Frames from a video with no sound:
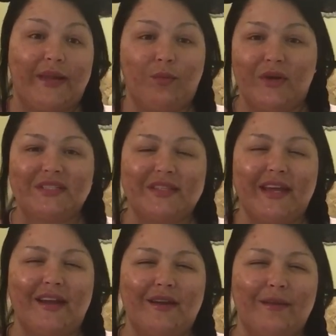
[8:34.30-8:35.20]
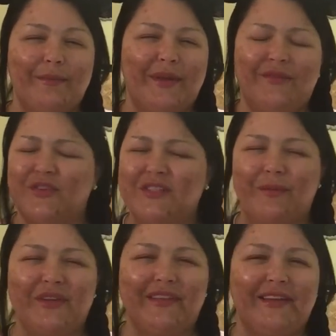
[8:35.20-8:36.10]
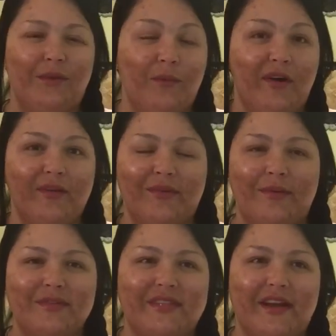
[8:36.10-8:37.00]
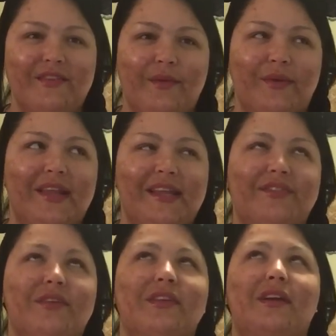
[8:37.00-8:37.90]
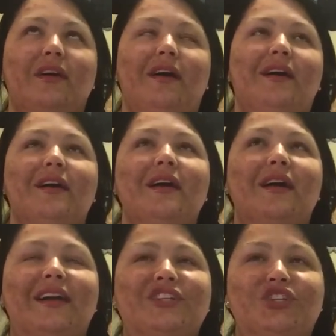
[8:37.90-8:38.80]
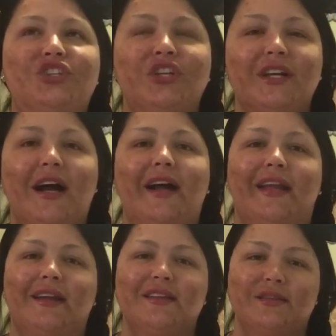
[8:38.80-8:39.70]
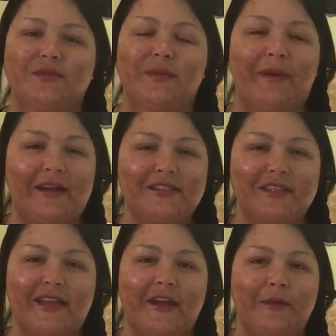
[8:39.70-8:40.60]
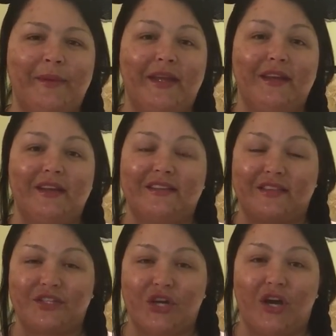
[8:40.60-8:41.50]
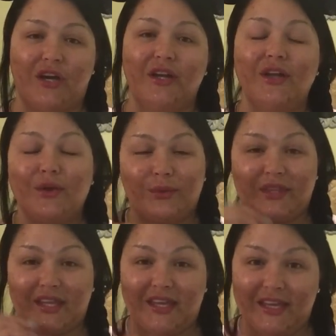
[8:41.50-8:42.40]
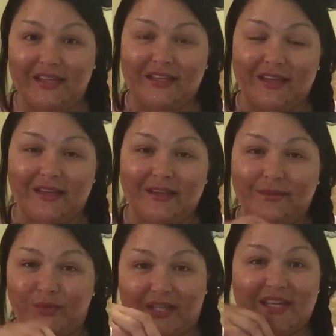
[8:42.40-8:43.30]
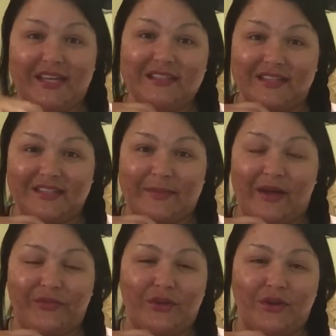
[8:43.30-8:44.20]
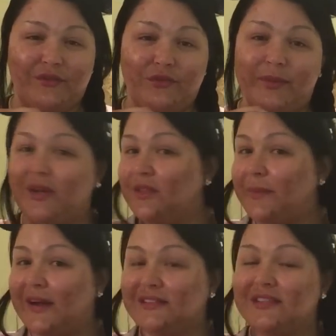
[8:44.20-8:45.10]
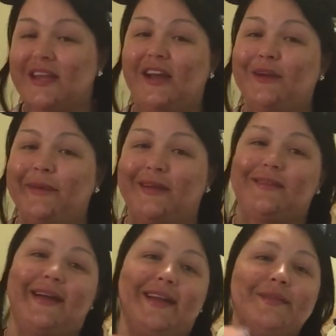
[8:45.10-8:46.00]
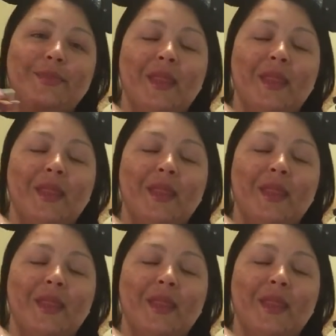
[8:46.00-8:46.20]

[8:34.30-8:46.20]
was there, but for some reason I didn't want it when I was there, and then when I left I was like, oh, I should have got it, because it was a Pirates of the Caribbean. It's the dog with the keys in his mouth. You know, if you've been on the Pirates of the Caribbean ride,